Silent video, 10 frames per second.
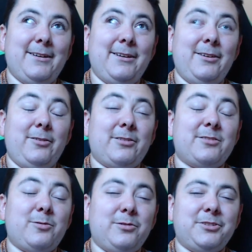Your
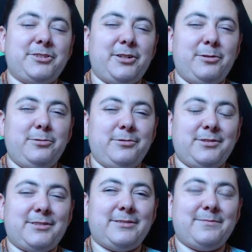soul
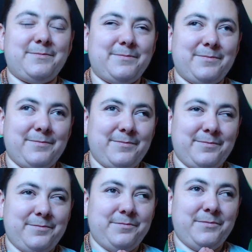chose
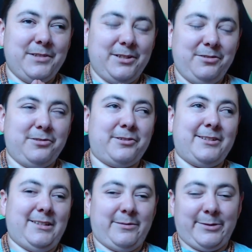your
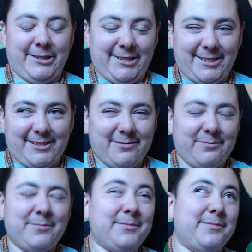disability.
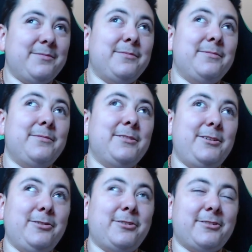
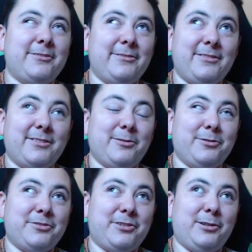Your
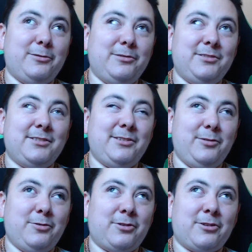soul chose
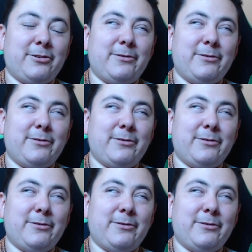your